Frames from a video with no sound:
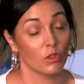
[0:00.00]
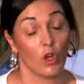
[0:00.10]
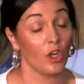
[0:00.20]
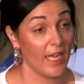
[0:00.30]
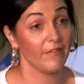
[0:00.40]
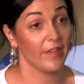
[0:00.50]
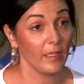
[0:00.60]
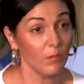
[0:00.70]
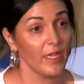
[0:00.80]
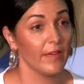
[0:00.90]
on our
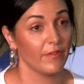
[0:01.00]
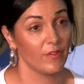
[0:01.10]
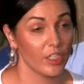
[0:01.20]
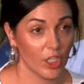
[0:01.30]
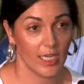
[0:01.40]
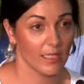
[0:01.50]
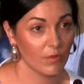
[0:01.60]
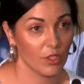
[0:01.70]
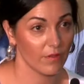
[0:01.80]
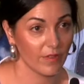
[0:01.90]
farm, we have a Freshcare
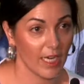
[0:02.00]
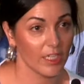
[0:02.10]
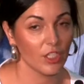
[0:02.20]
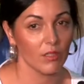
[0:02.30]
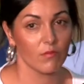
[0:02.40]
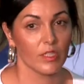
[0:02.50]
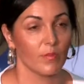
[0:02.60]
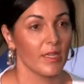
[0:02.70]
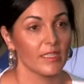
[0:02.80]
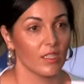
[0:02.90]
certification, which
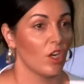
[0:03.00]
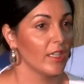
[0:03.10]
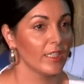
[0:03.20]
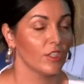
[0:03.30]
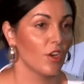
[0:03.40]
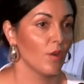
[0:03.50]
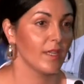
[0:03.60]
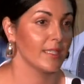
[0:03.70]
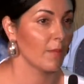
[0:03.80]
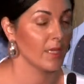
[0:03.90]
means that I need to know where
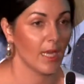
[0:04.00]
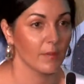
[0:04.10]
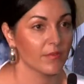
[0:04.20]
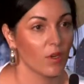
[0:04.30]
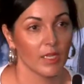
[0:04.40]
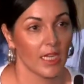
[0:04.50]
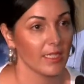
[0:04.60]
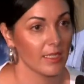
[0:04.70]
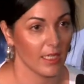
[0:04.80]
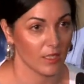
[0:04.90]
something comes from in
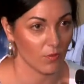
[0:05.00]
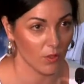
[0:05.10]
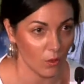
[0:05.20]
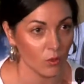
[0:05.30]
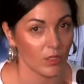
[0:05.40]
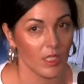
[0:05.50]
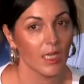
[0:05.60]
case it gets recalled.